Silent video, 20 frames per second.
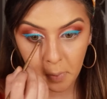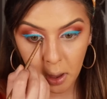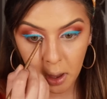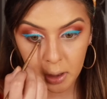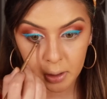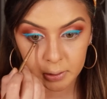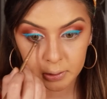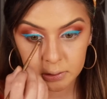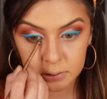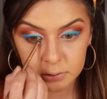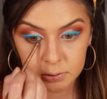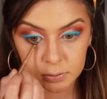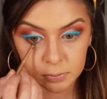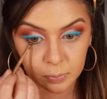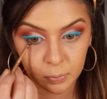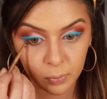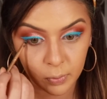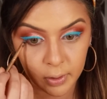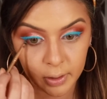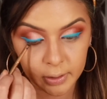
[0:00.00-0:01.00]
At least
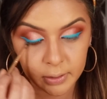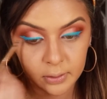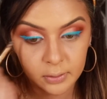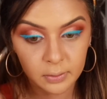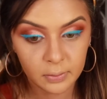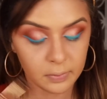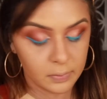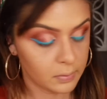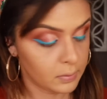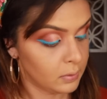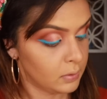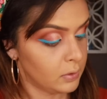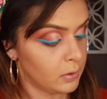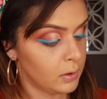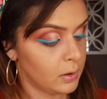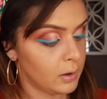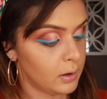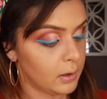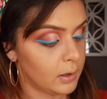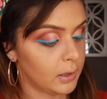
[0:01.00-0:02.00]
just one.
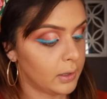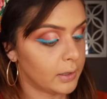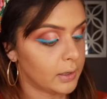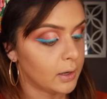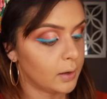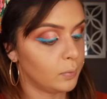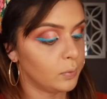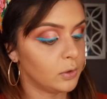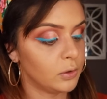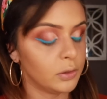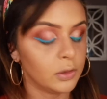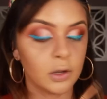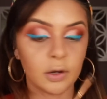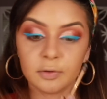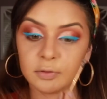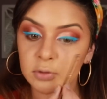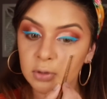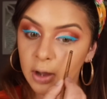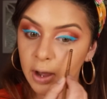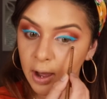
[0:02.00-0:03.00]
Like, I would have
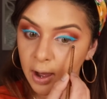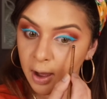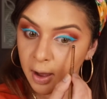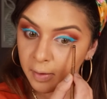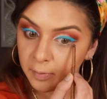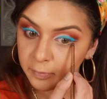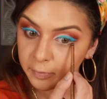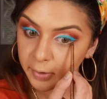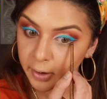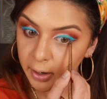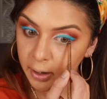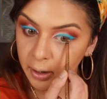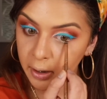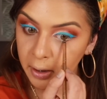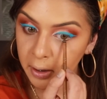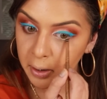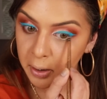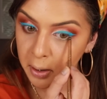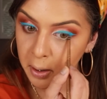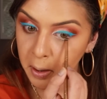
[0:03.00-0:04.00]
loved to have
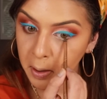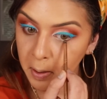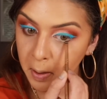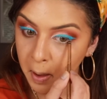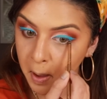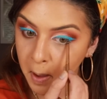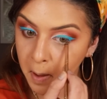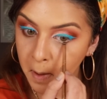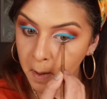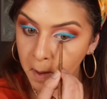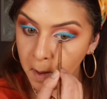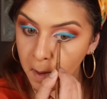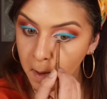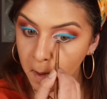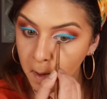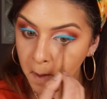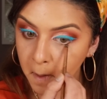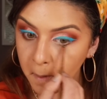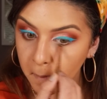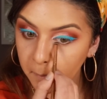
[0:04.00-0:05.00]
a
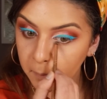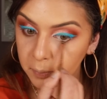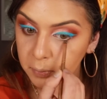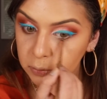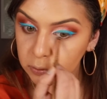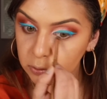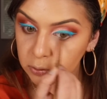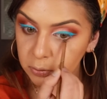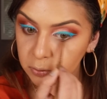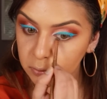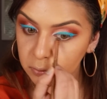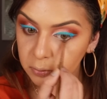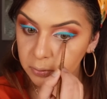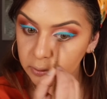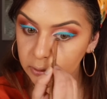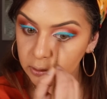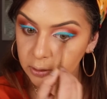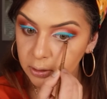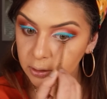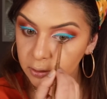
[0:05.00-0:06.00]
blue
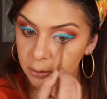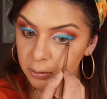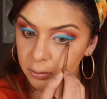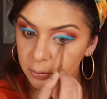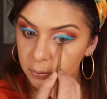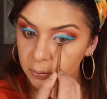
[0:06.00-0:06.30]
in here